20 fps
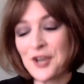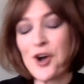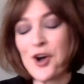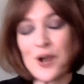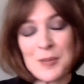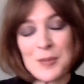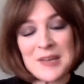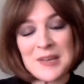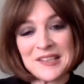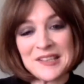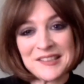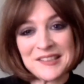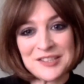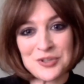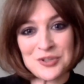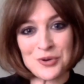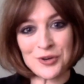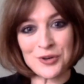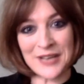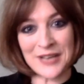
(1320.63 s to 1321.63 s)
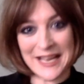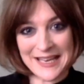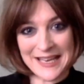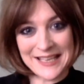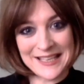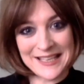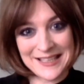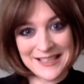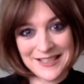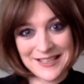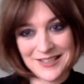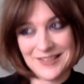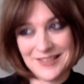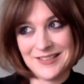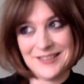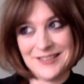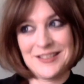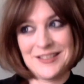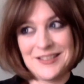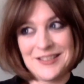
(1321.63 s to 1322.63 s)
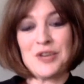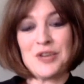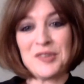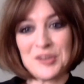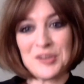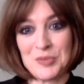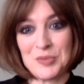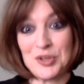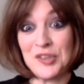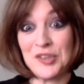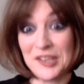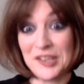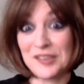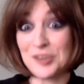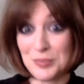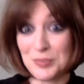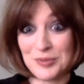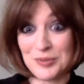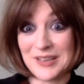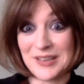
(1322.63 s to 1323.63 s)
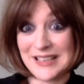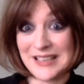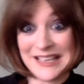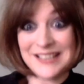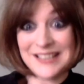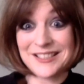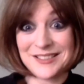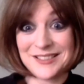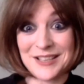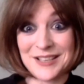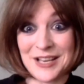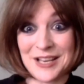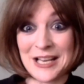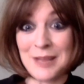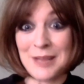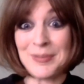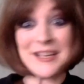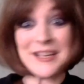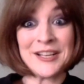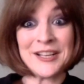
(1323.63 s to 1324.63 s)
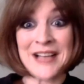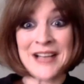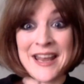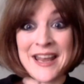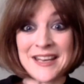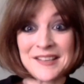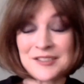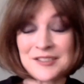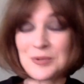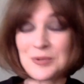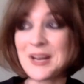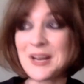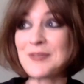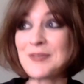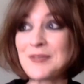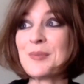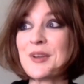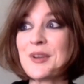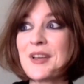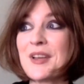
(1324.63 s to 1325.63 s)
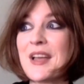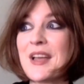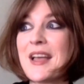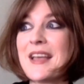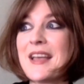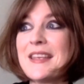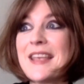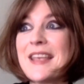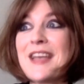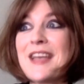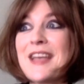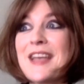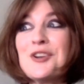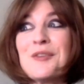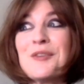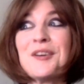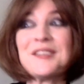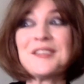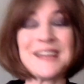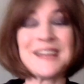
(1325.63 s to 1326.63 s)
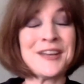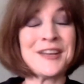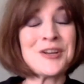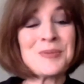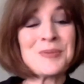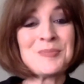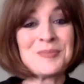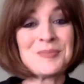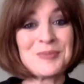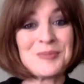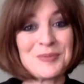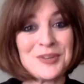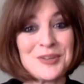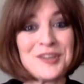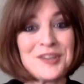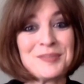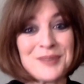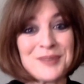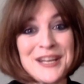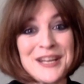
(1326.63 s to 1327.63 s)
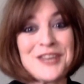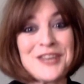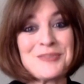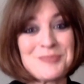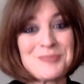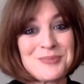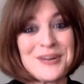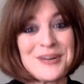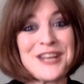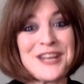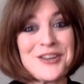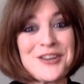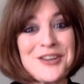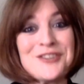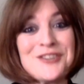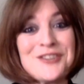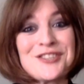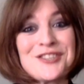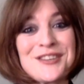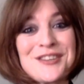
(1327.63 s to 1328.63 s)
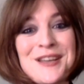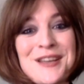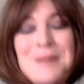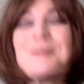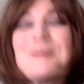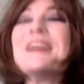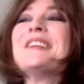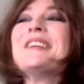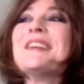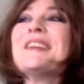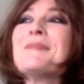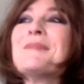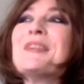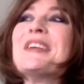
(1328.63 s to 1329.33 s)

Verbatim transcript: economist, or like, you know, someone who's like super like a political analyst or whatever. But yeah, universal income looks pretty good. But